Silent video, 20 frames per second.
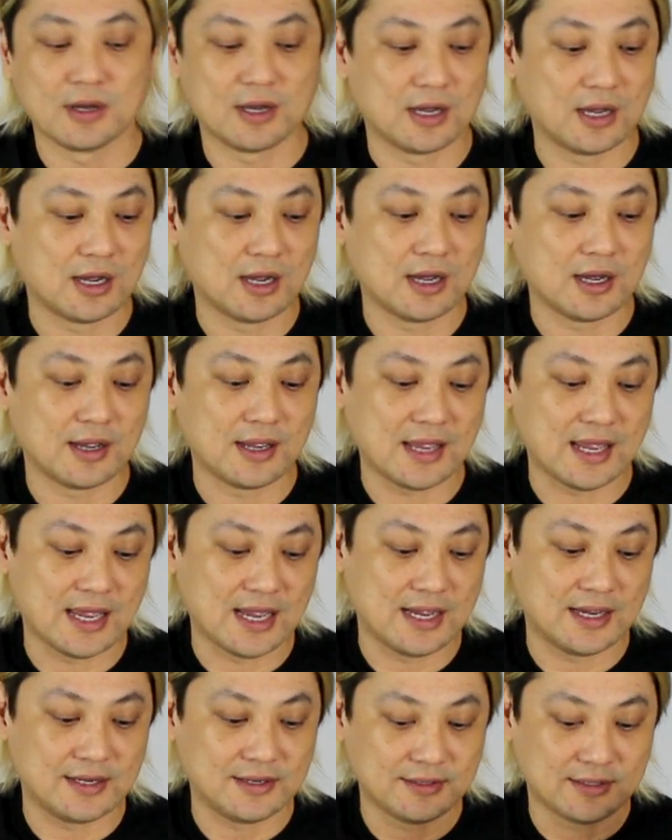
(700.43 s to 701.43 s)

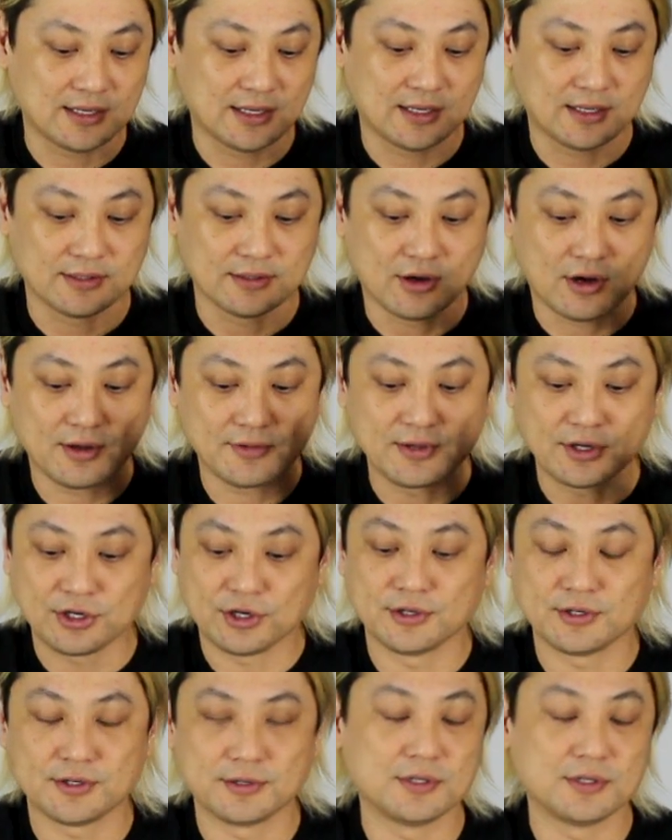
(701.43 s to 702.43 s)
And all the
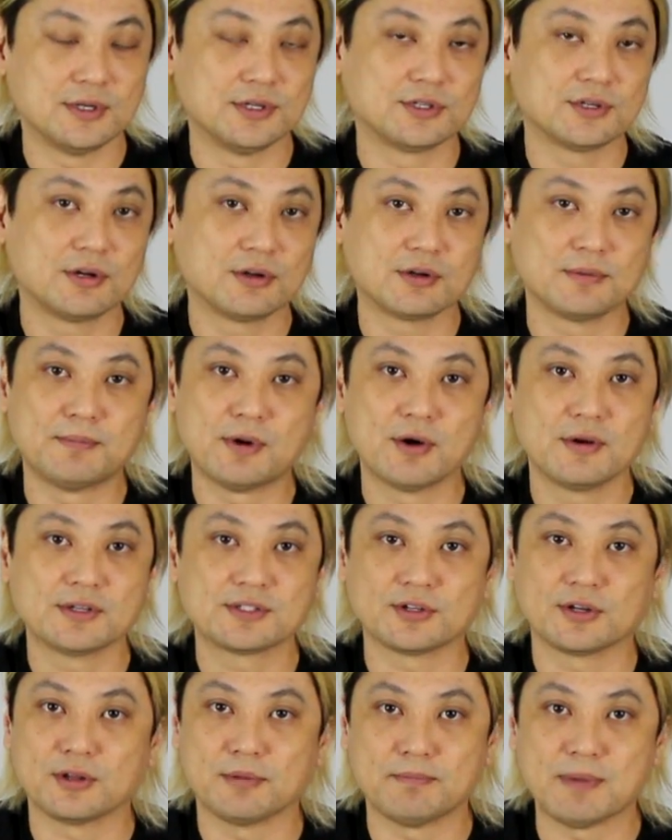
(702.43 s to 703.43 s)
internal
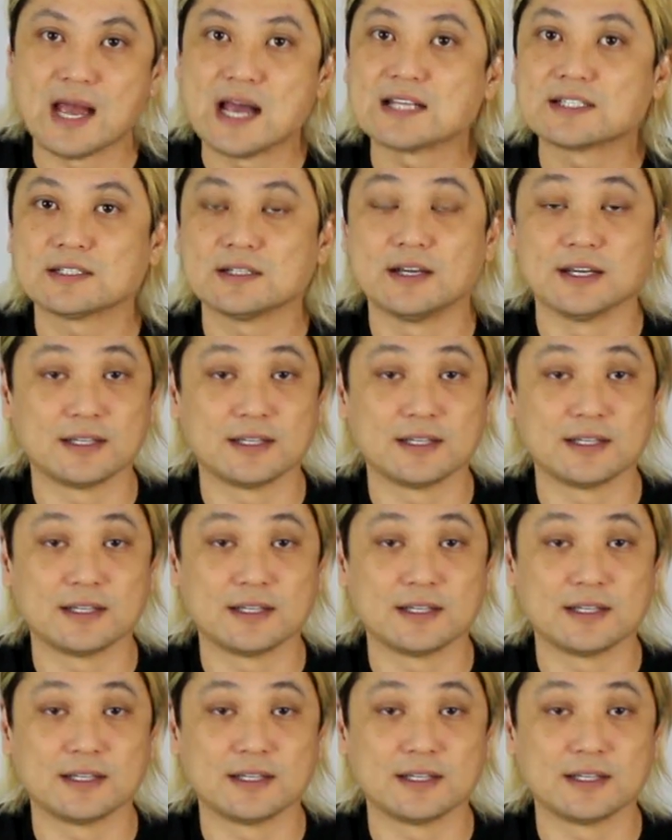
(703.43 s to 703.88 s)
components are the best.